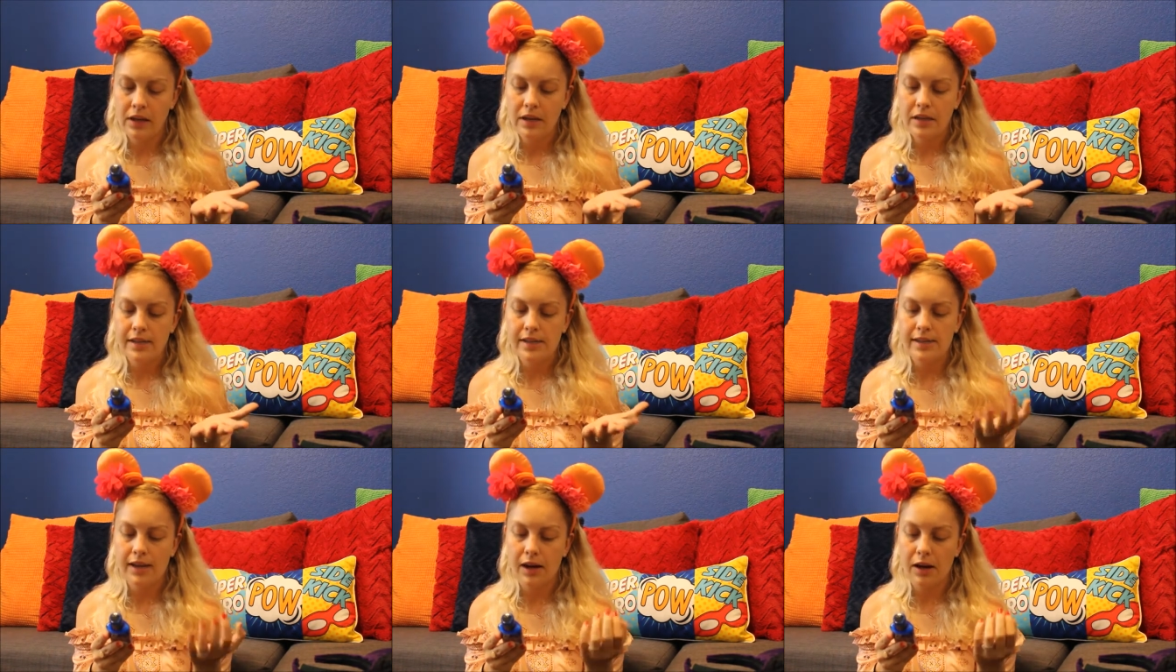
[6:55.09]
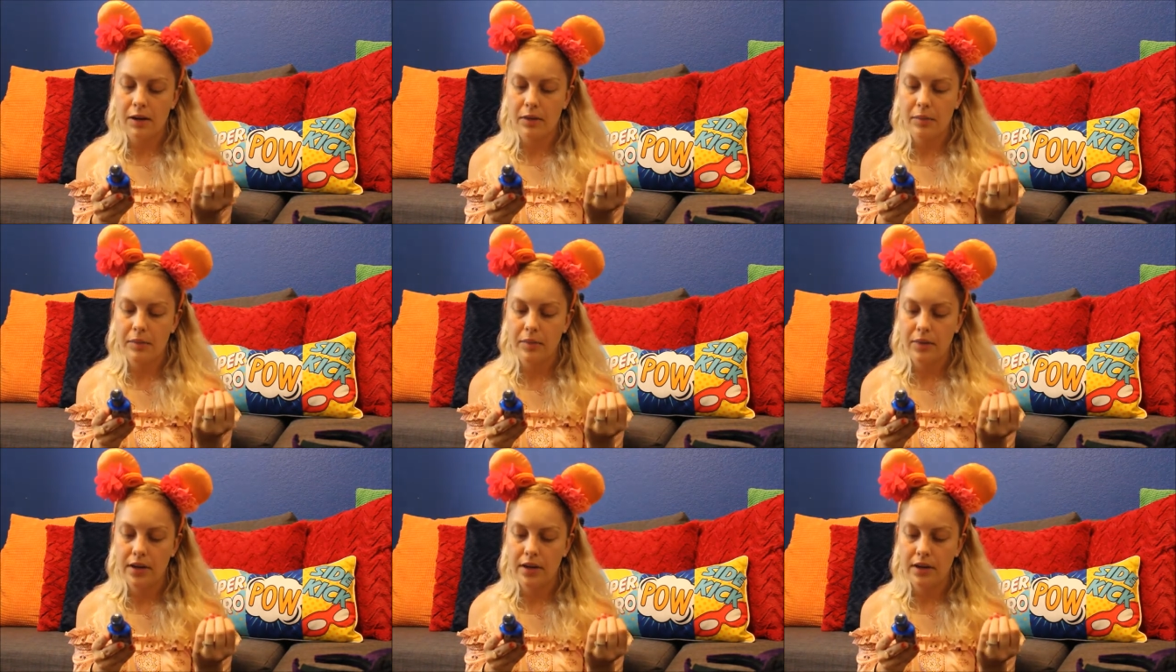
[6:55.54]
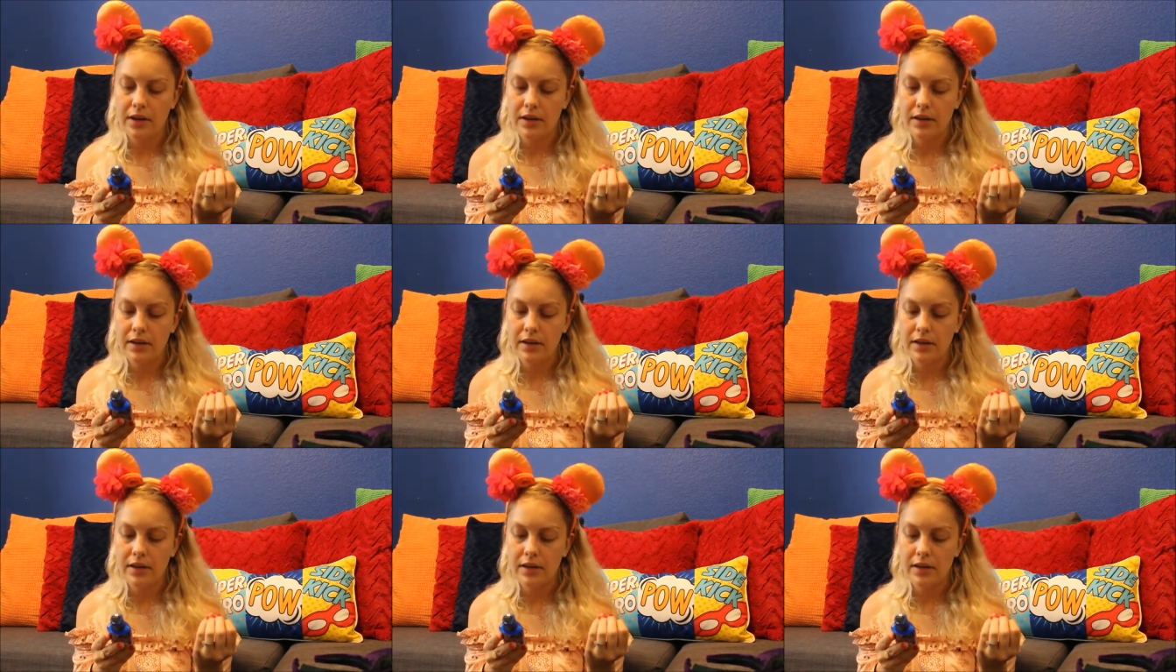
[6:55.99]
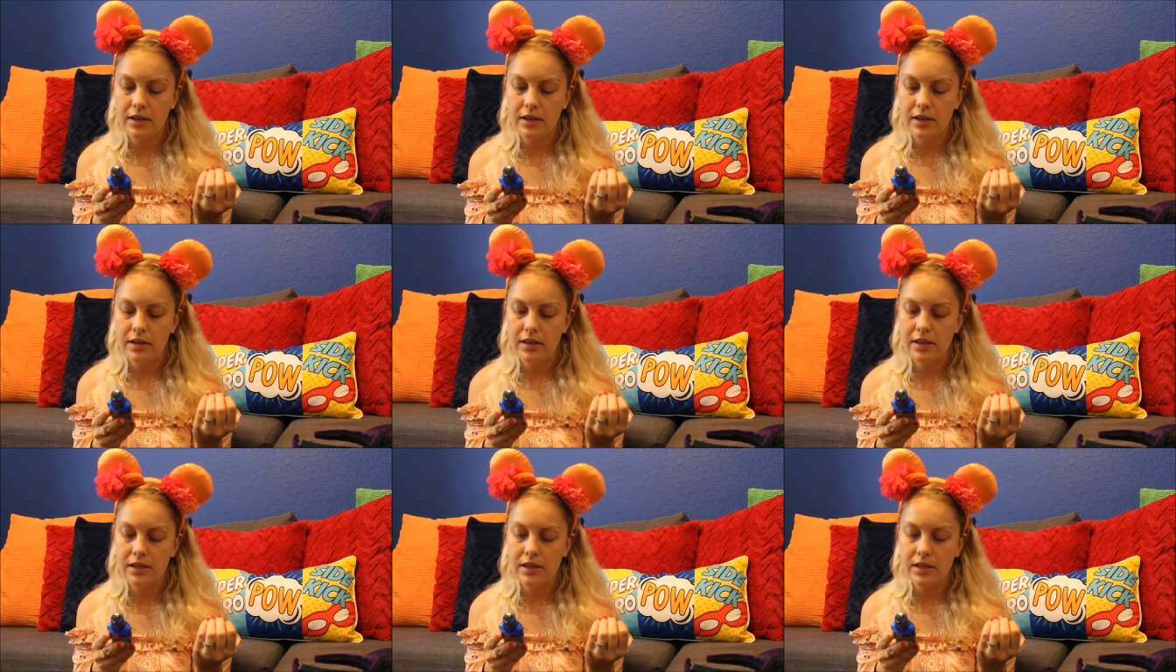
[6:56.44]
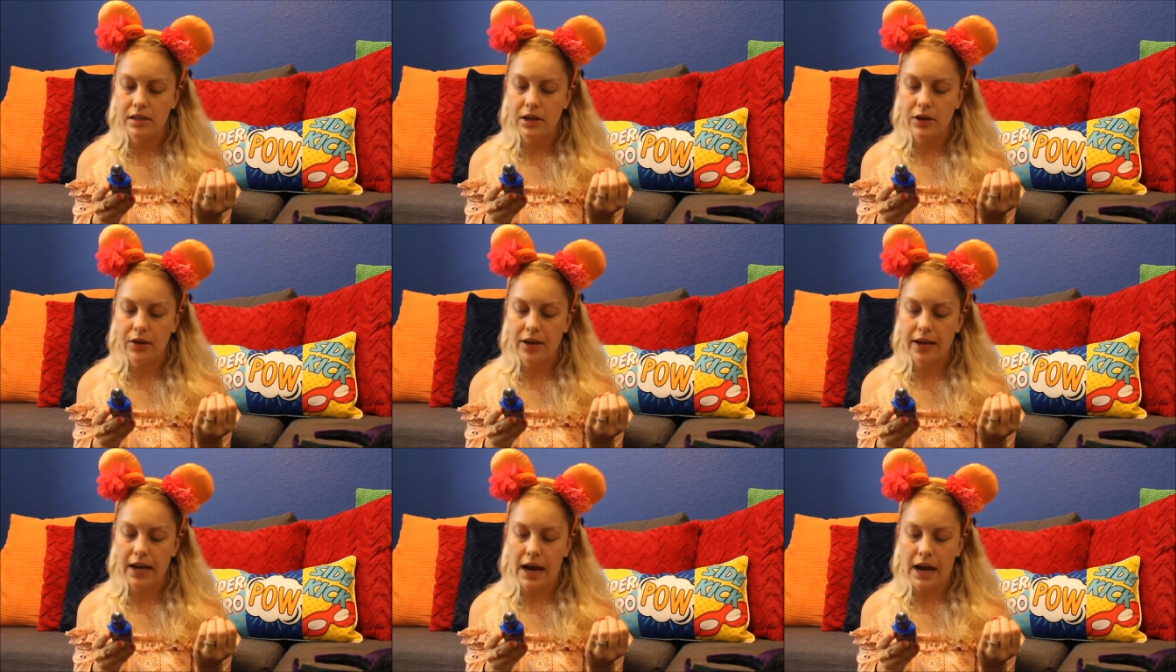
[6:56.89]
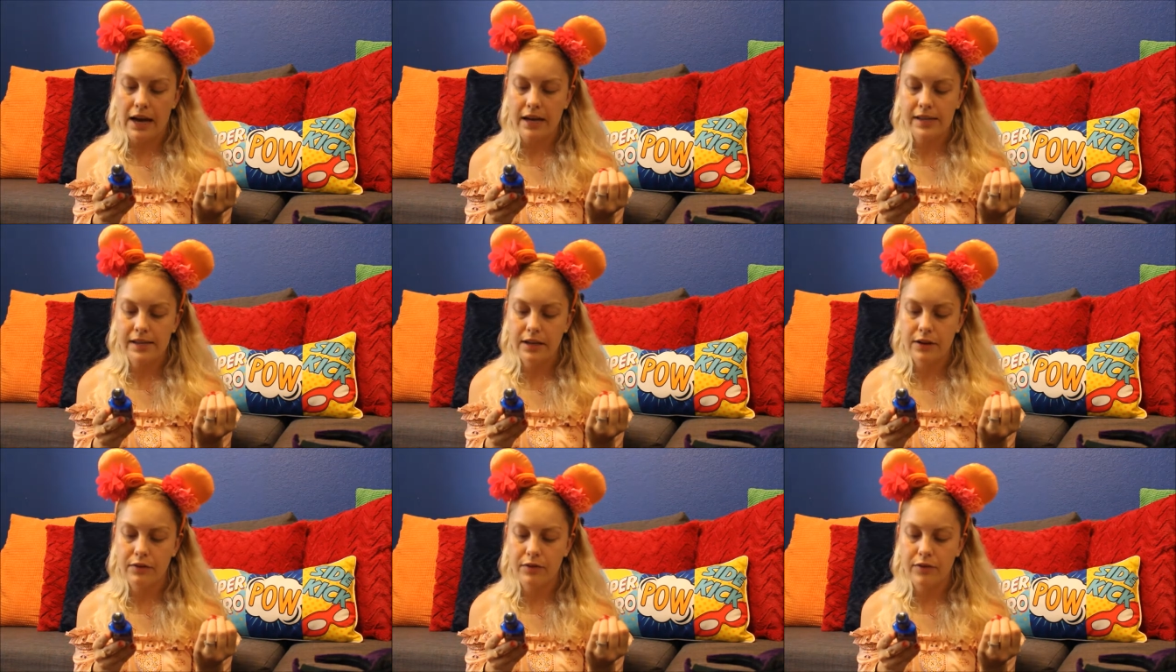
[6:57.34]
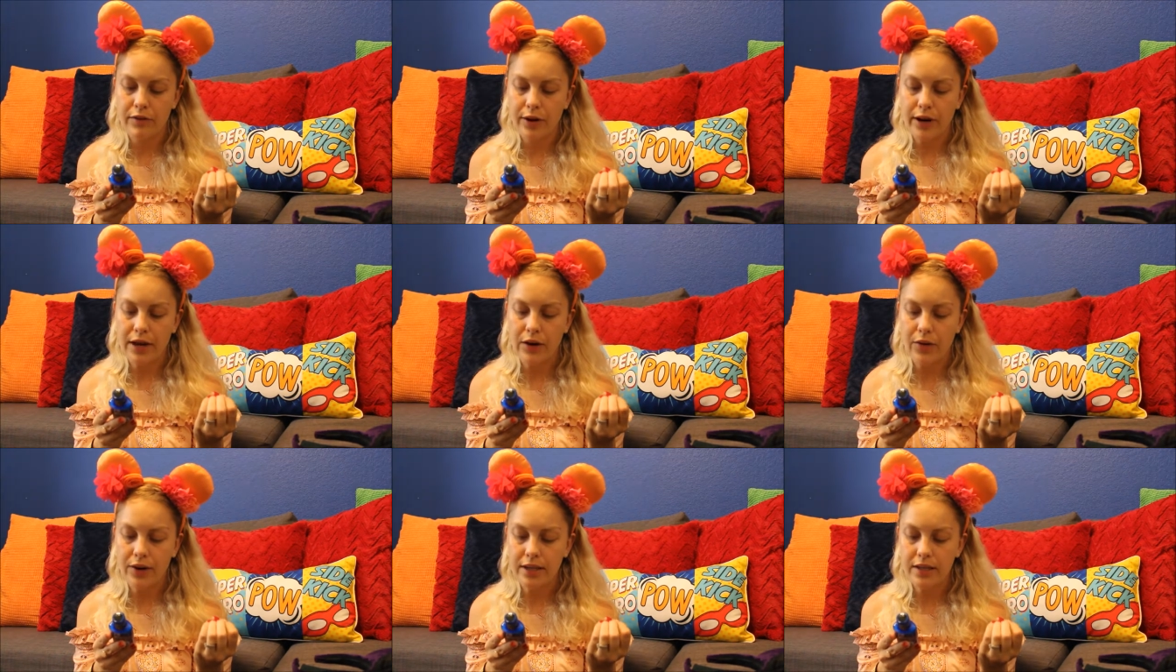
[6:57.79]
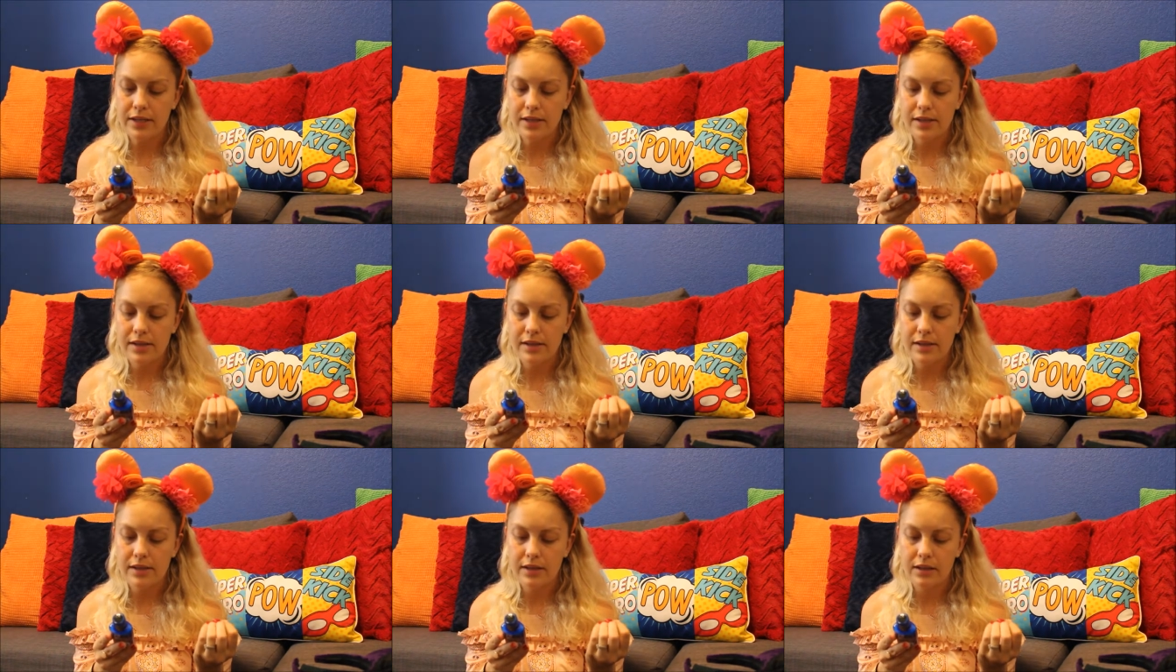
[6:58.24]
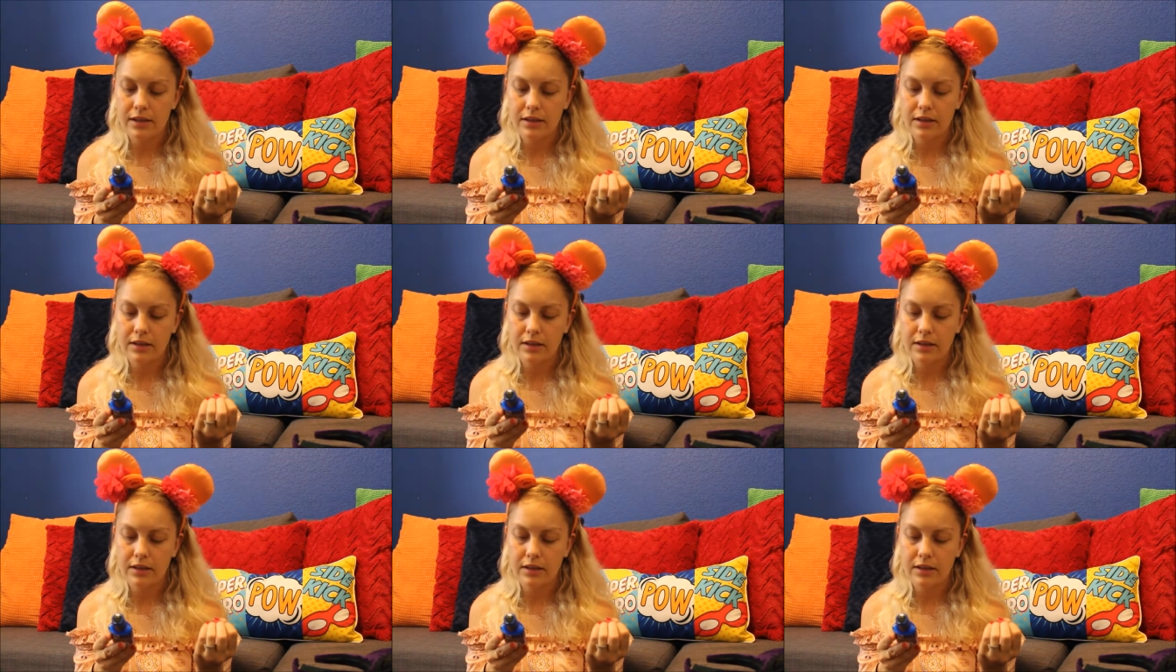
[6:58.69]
some stearic acid fragrance,